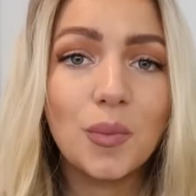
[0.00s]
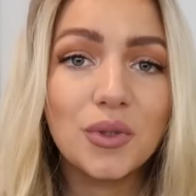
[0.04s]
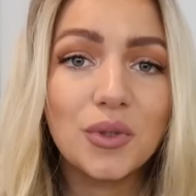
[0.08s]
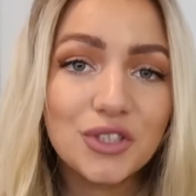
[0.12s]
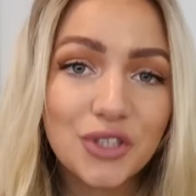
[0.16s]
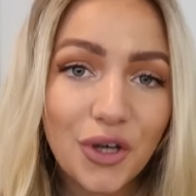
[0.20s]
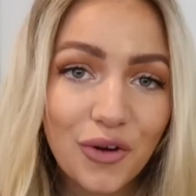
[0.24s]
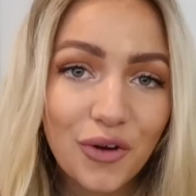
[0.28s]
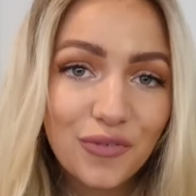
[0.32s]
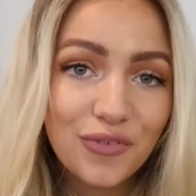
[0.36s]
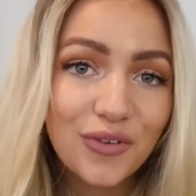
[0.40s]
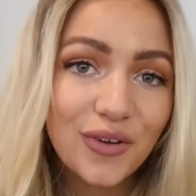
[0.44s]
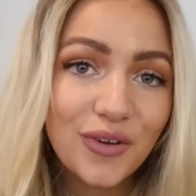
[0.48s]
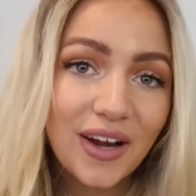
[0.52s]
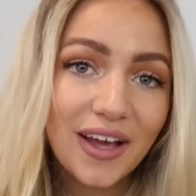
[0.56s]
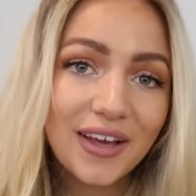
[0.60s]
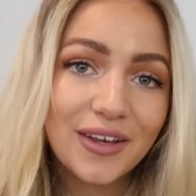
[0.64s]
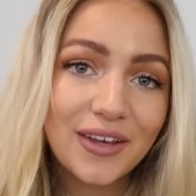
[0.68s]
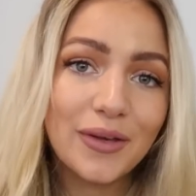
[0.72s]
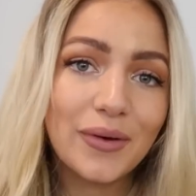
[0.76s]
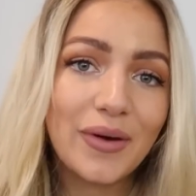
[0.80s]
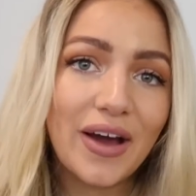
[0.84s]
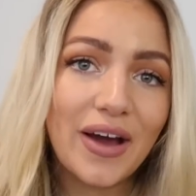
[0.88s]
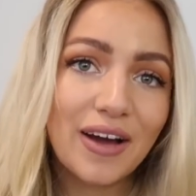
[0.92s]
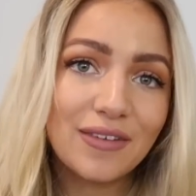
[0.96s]
But don't feel
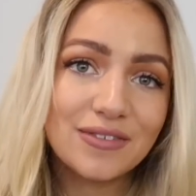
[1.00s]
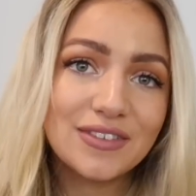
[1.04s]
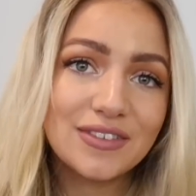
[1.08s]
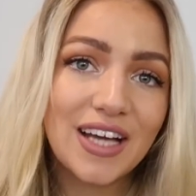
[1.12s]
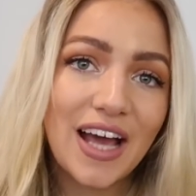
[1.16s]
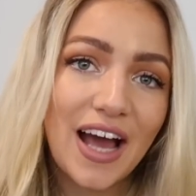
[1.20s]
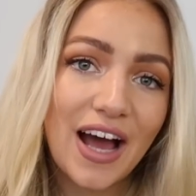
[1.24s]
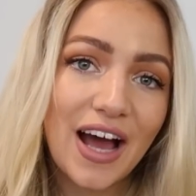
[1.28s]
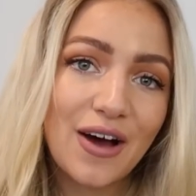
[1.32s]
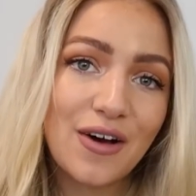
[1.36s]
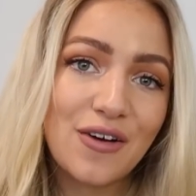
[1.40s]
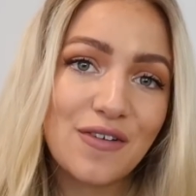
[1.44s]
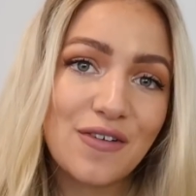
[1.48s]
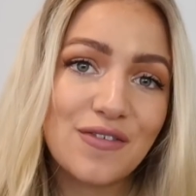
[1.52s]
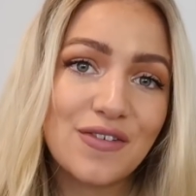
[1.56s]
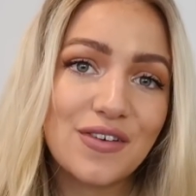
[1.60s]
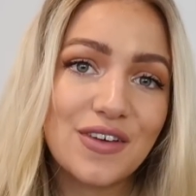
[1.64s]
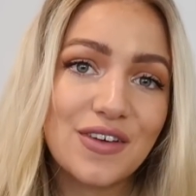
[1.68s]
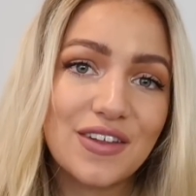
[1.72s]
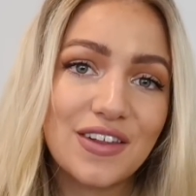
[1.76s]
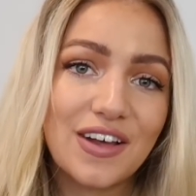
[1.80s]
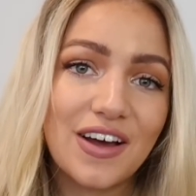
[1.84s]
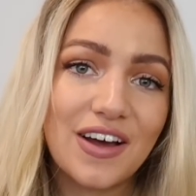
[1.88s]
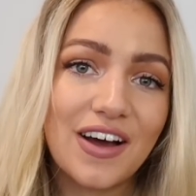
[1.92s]
like you have to have